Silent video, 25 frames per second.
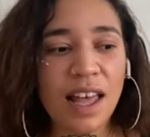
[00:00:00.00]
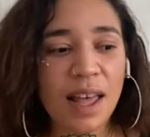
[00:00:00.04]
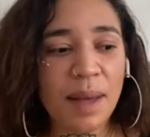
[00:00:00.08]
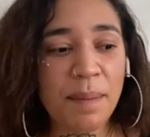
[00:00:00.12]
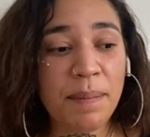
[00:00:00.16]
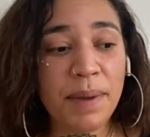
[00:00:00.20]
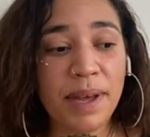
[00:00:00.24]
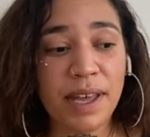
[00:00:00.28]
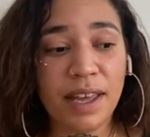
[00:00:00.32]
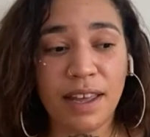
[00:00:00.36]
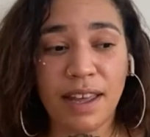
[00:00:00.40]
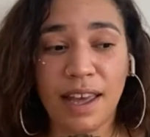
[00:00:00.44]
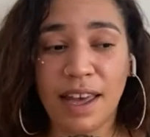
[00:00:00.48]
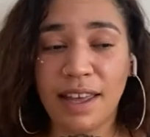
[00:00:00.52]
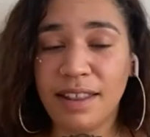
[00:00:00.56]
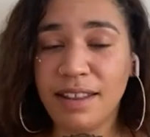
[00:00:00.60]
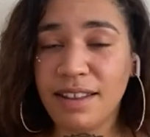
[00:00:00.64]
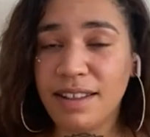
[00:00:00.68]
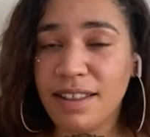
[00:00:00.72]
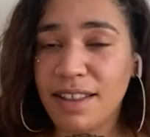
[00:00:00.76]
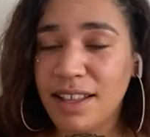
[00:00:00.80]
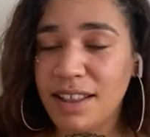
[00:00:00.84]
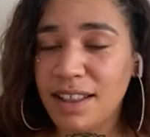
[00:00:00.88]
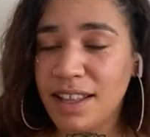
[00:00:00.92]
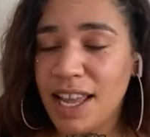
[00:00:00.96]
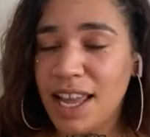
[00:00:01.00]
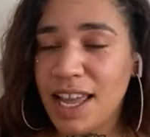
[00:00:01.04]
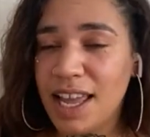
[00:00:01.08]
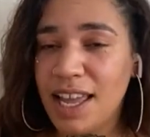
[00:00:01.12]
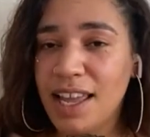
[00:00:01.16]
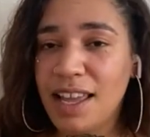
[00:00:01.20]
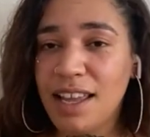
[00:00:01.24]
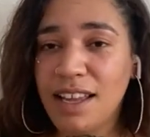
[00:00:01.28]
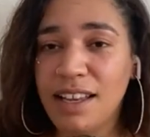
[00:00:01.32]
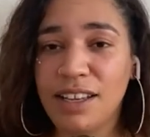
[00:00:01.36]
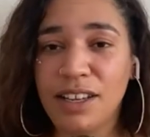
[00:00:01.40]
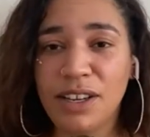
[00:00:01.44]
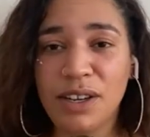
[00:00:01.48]
But other than
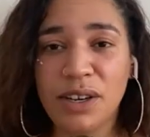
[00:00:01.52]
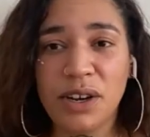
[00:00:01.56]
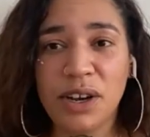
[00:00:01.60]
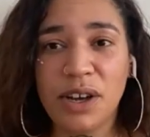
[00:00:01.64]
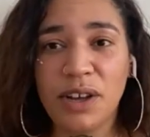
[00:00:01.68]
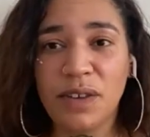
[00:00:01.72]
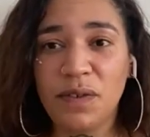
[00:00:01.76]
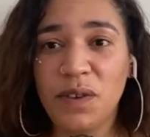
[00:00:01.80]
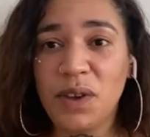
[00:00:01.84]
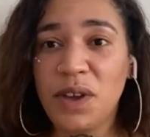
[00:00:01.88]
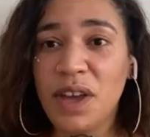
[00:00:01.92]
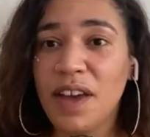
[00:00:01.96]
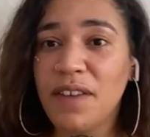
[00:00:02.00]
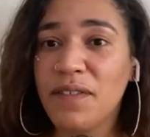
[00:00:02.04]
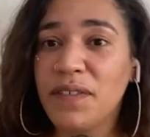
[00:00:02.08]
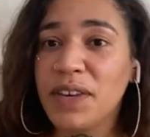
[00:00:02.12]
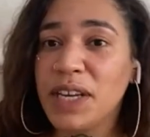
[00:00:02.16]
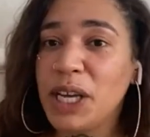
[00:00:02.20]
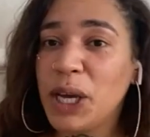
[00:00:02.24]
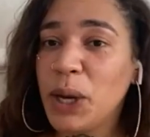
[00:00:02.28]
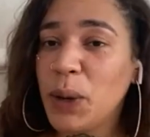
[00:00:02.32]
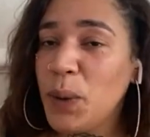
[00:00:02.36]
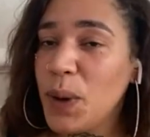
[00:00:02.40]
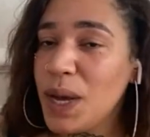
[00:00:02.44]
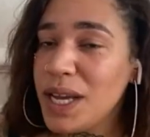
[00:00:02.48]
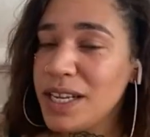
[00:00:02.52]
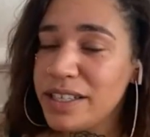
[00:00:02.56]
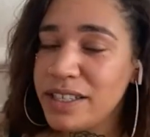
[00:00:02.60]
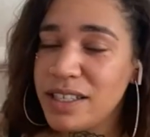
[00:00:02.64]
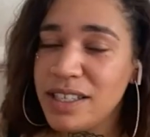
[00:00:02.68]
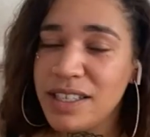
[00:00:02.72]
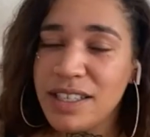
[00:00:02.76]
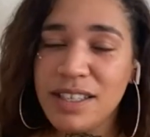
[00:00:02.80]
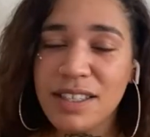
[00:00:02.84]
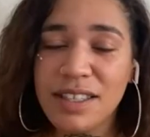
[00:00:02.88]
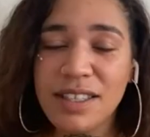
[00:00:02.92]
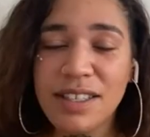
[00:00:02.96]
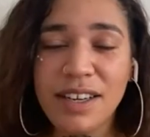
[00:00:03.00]
that, you know, if you have any
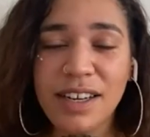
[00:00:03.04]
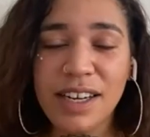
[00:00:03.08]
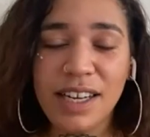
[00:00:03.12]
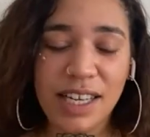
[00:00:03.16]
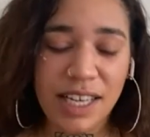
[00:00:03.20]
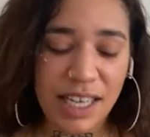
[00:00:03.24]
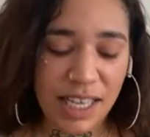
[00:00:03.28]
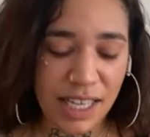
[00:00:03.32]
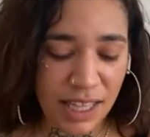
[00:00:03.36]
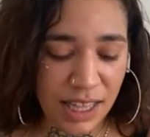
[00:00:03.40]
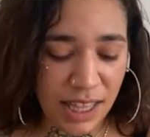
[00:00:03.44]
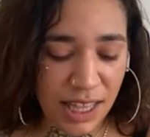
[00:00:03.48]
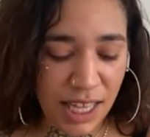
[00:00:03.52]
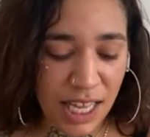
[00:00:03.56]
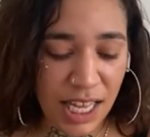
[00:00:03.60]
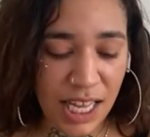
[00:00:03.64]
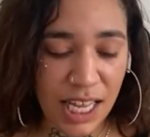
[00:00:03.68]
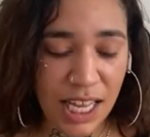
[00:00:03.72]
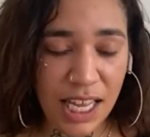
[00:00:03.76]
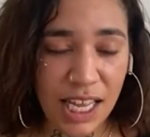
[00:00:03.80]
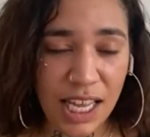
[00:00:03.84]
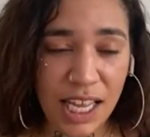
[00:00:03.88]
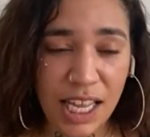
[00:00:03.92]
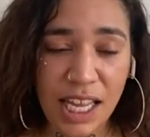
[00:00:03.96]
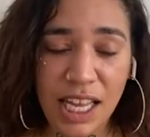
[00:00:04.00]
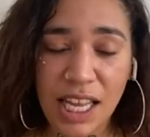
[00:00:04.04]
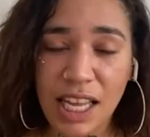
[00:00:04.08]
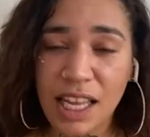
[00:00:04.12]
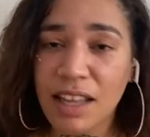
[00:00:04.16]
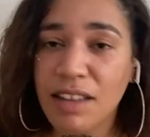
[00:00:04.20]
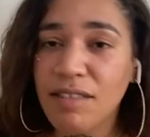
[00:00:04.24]
questions or anything,